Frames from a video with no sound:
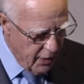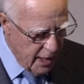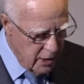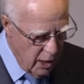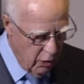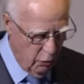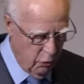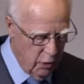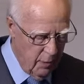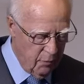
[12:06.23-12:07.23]
they
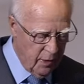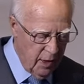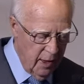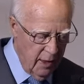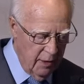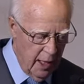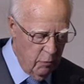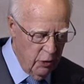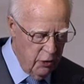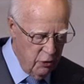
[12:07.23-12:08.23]
known, they
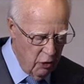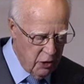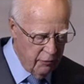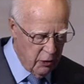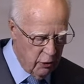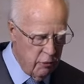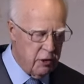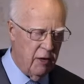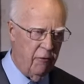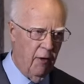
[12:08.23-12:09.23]
would not have
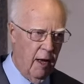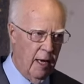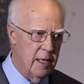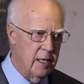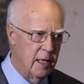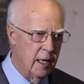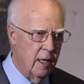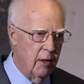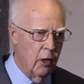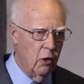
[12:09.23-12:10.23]
crucified
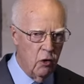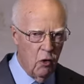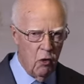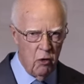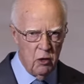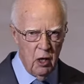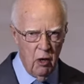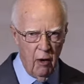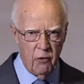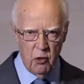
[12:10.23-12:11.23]
the Lord
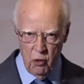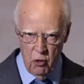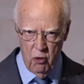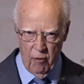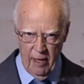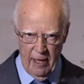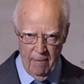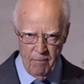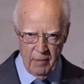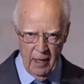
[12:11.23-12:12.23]
of glory.
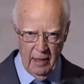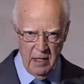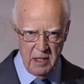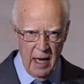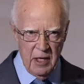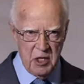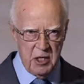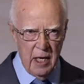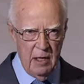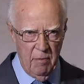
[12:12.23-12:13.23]
And it's that
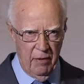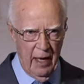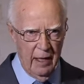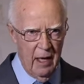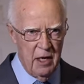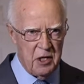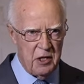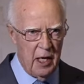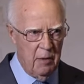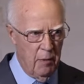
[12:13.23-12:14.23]
statement, that last
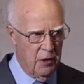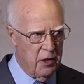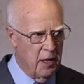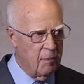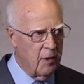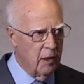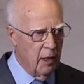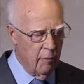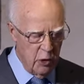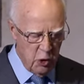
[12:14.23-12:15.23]
statement,
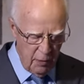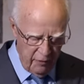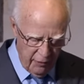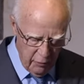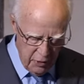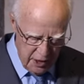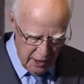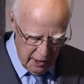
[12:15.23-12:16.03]
that we shall be focusing